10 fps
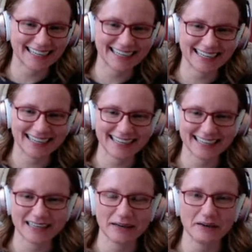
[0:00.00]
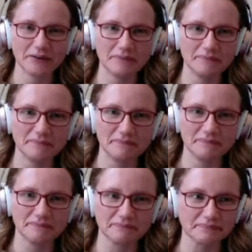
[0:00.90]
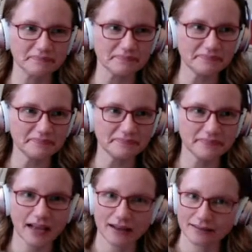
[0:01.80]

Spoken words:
Yes. Yeah. Oh, you know the